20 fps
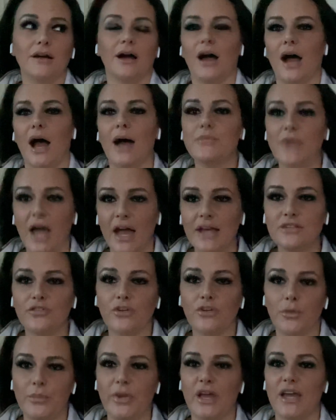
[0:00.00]
I'm kind of
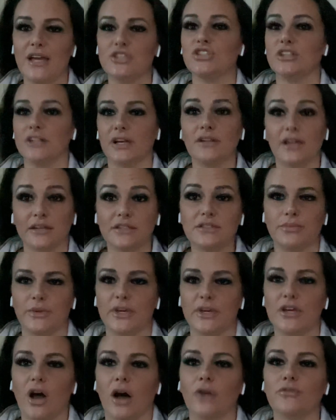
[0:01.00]
a bitch and I like to be
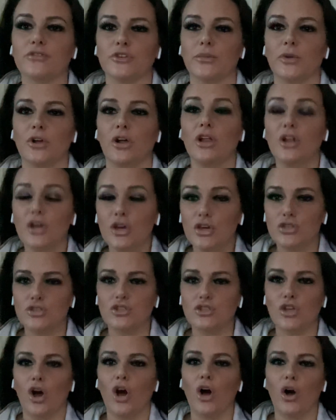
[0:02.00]
comfortable.
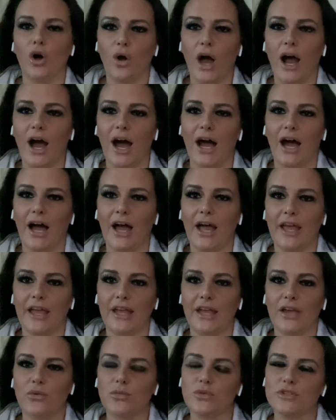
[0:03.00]
So
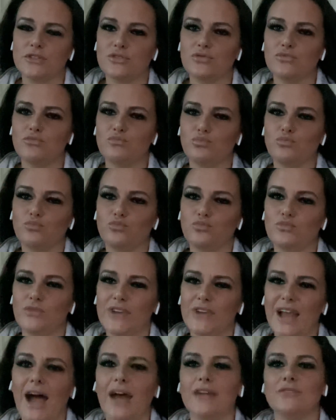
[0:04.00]
I was
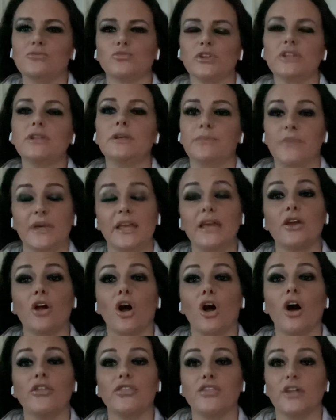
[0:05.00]
not really being
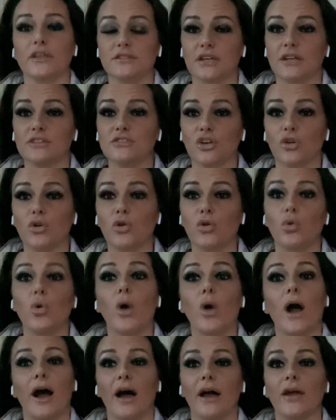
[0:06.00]
authentic to who
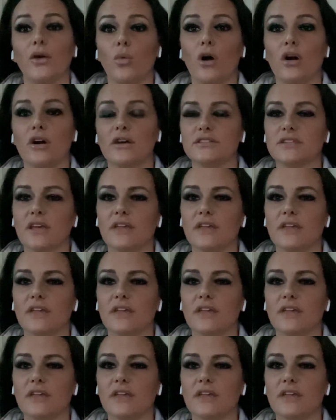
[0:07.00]
I was.